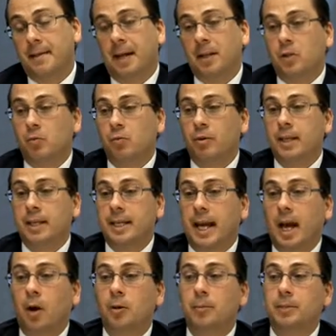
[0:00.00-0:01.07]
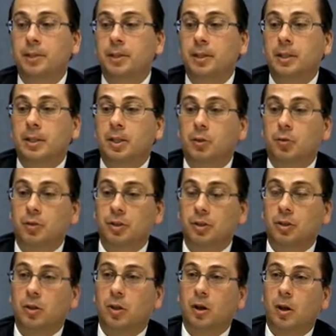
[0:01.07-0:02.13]
And that's really helped
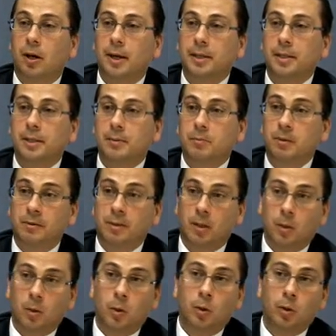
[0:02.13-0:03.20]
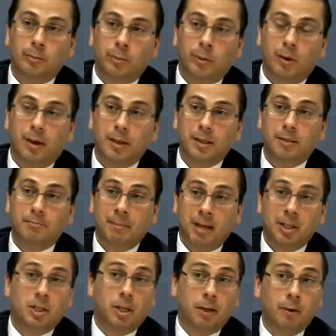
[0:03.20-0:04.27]
crystallise, with the lower oil price,
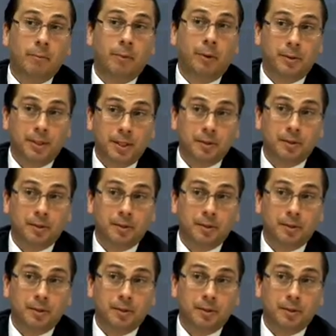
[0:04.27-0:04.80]
much lower bond